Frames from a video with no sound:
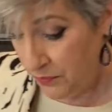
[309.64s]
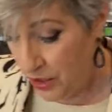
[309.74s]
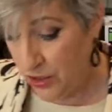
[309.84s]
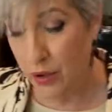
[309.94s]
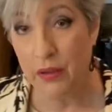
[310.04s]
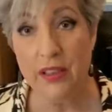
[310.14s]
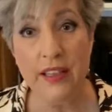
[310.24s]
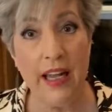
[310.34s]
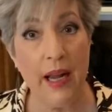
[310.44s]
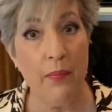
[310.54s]
so
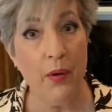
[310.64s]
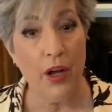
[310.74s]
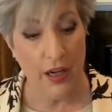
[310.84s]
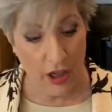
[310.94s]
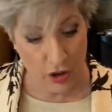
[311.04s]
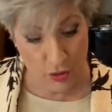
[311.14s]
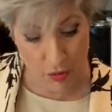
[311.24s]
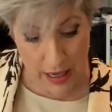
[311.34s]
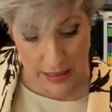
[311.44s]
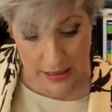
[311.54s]
instead I bought a
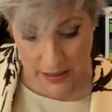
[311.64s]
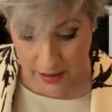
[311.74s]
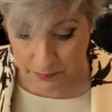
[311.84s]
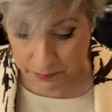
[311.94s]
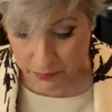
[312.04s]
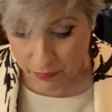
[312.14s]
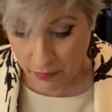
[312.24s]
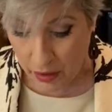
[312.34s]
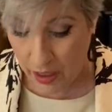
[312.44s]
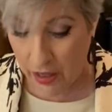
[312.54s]
crust
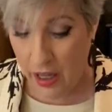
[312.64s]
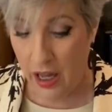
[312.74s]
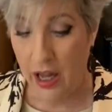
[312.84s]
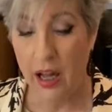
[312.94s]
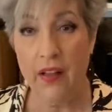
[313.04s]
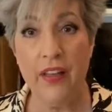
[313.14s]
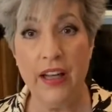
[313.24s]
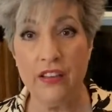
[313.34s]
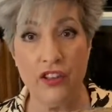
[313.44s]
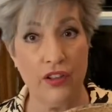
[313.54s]

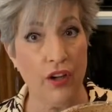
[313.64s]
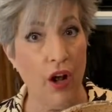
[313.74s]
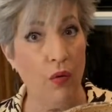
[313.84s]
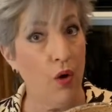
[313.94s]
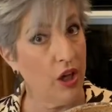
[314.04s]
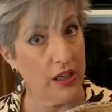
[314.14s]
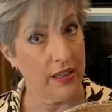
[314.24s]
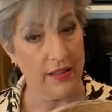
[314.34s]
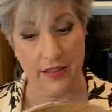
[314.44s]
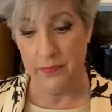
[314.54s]
that's just all
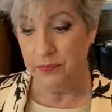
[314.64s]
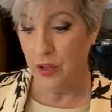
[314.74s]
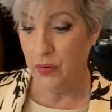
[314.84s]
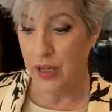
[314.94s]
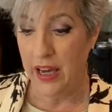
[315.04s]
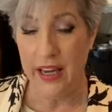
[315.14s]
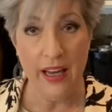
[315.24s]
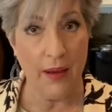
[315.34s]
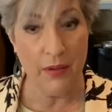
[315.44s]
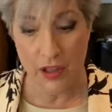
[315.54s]
walnuts, okay?
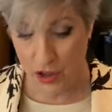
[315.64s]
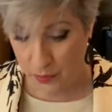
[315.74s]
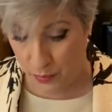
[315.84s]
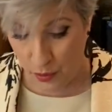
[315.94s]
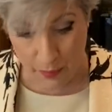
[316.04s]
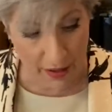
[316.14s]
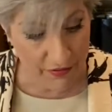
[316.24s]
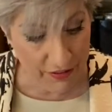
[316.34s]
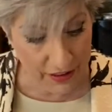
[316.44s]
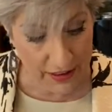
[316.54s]
I'm gonna just pour my
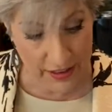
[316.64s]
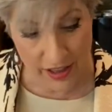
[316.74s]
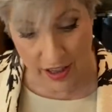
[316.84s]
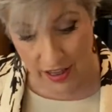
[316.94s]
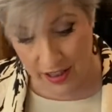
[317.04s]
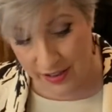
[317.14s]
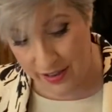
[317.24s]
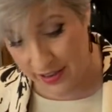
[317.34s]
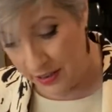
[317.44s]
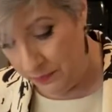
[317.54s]
filling into
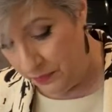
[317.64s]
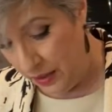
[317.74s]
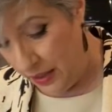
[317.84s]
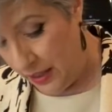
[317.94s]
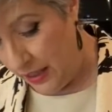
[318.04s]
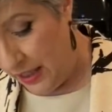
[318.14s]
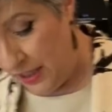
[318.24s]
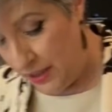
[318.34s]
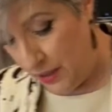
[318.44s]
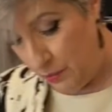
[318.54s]
this.
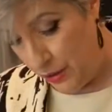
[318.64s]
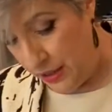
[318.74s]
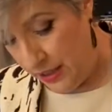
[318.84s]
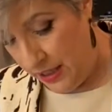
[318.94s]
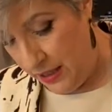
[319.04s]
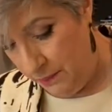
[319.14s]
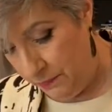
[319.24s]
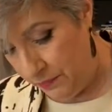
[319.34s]
Easy breezy.